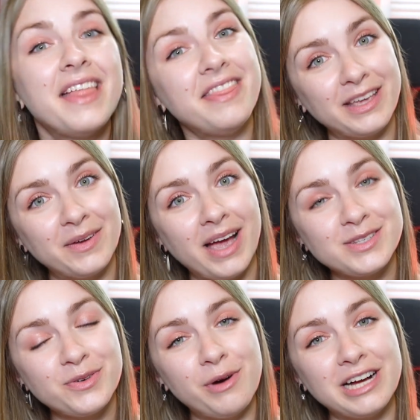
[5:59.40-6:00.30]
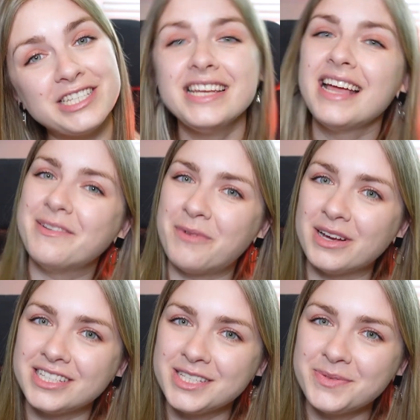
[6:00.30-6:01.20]
Thank you guys for watching and
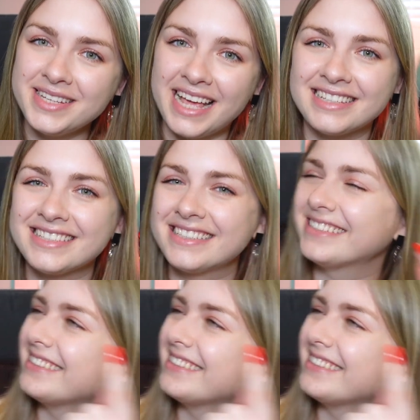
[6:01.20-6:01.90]
watch this one next.